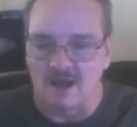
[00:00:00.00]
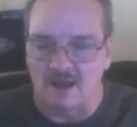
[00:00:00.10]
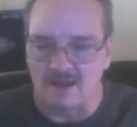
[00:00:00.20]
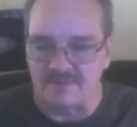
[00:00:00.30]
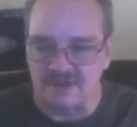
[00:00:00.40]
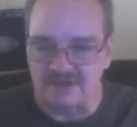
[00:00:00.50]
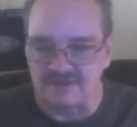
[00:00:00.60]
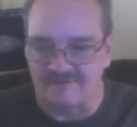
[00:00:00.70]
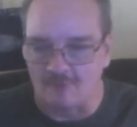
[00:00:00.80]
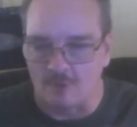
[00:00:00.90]
I made a
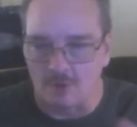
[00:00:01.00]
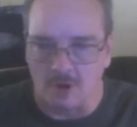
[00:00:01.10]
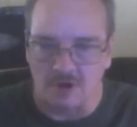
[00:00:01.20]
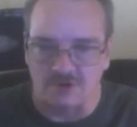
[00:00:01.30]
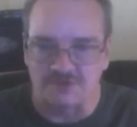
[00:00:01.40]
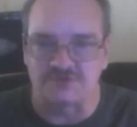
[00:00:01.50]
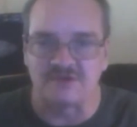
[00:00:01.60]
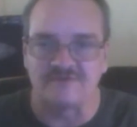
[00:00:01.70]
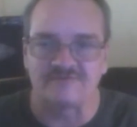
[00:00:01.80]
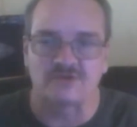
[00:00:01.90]
full hard
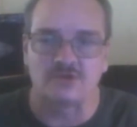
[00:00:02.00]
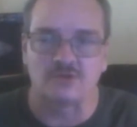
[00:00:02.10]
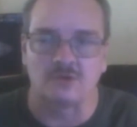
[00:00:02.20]
shift to